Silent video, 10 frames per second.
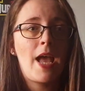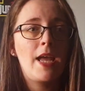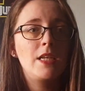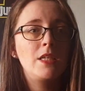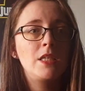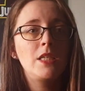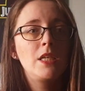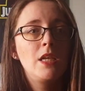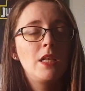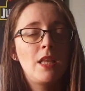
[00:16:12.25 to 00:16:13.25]
and
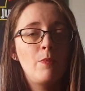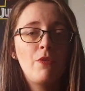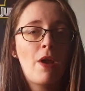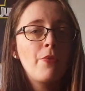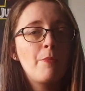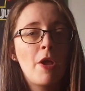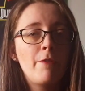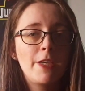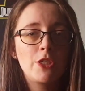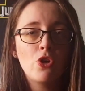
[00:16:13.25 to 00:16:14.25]
then we found the
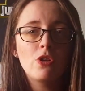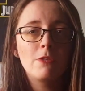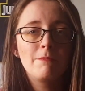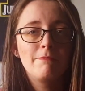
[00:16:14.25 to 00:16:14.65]
perfect dog.